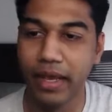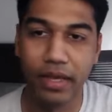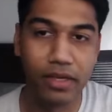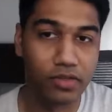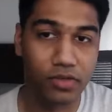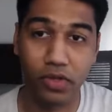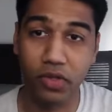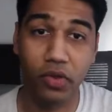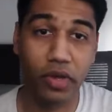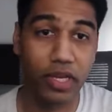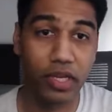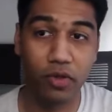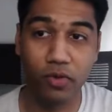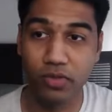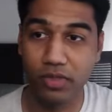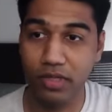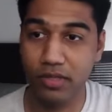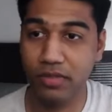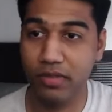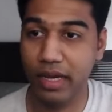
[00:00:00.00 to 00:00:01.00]
So you can use
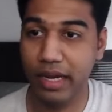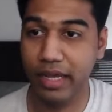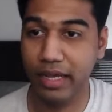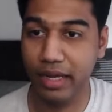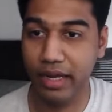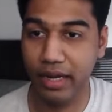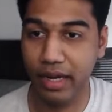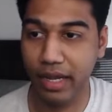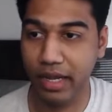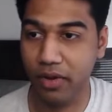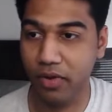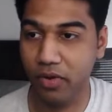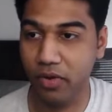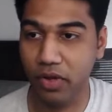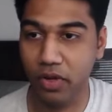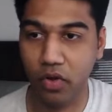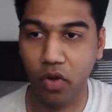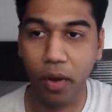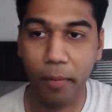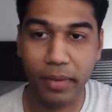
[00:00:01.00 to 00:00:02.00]
this. So like, again, like, you can
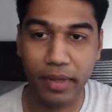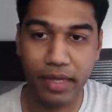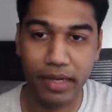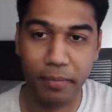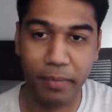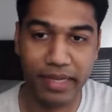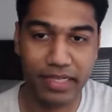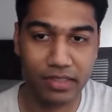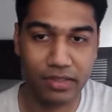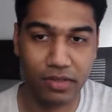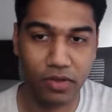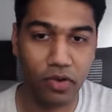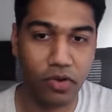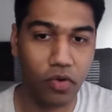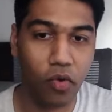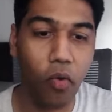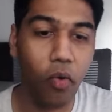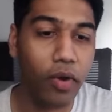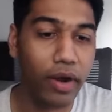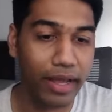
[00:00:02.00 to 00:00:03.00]
copy and paste your
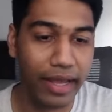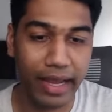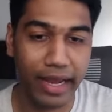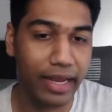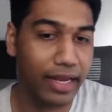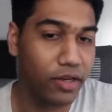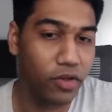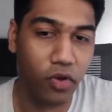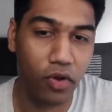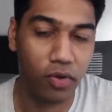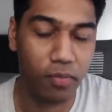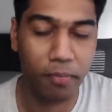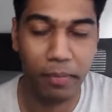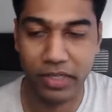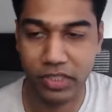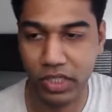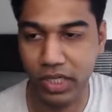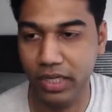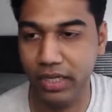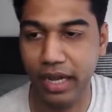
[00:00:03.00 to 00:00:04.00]
code in your
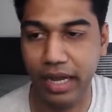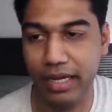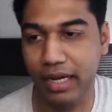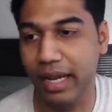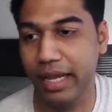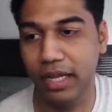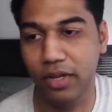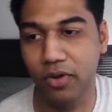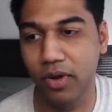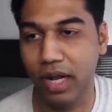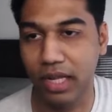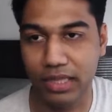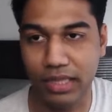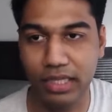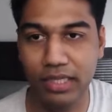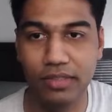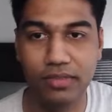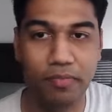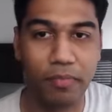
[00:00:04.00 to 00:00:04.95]
machine and like, run these.